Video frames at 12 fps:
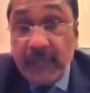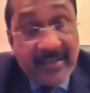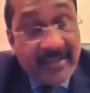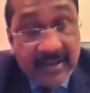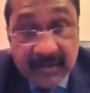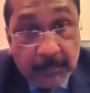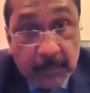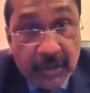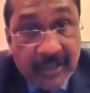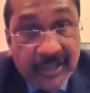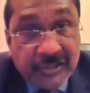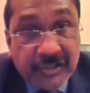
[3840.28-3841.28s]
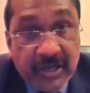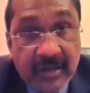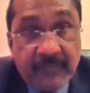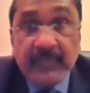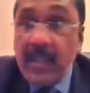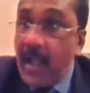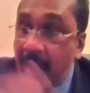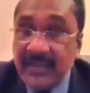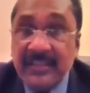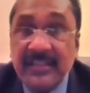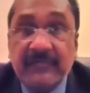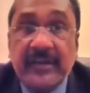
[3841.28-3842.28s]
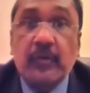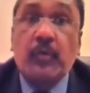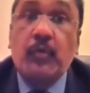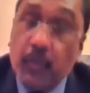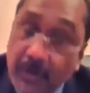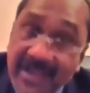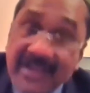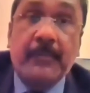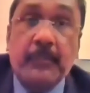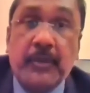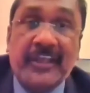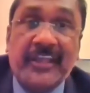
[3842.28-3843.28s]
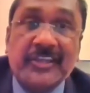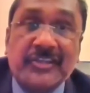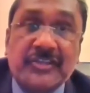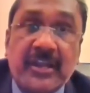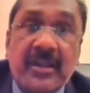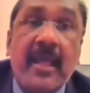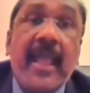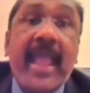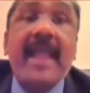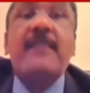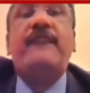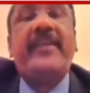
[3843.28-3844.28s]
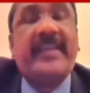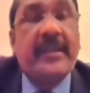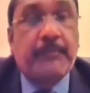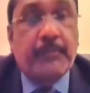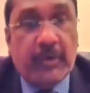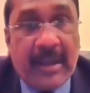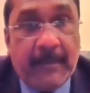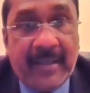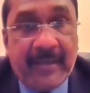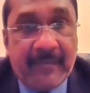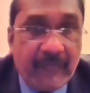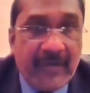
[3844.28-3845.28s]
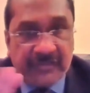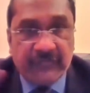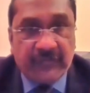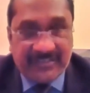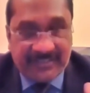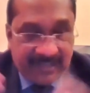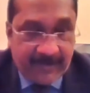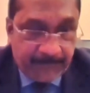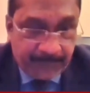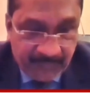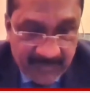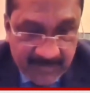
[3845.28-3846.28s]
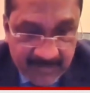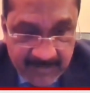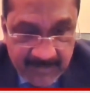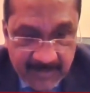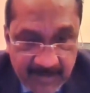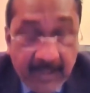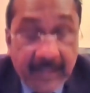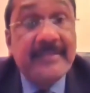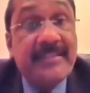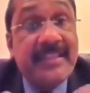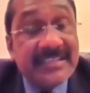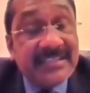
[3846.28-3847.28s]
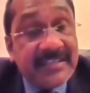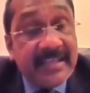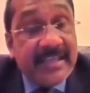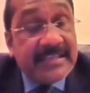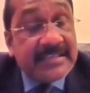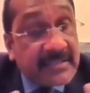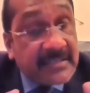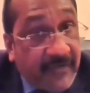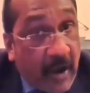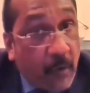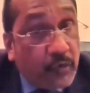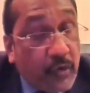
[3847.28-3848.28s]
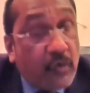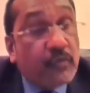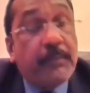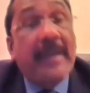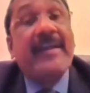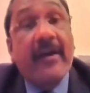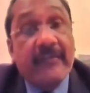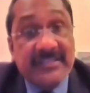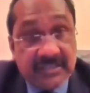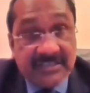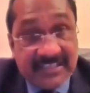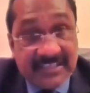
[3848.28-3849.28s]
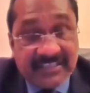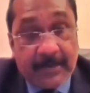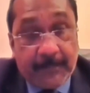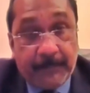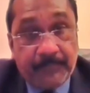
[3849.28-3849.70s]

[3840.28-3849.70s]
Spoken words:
weak in communication, another one good in communication and weak in programming, vice versa. This is found out by our system.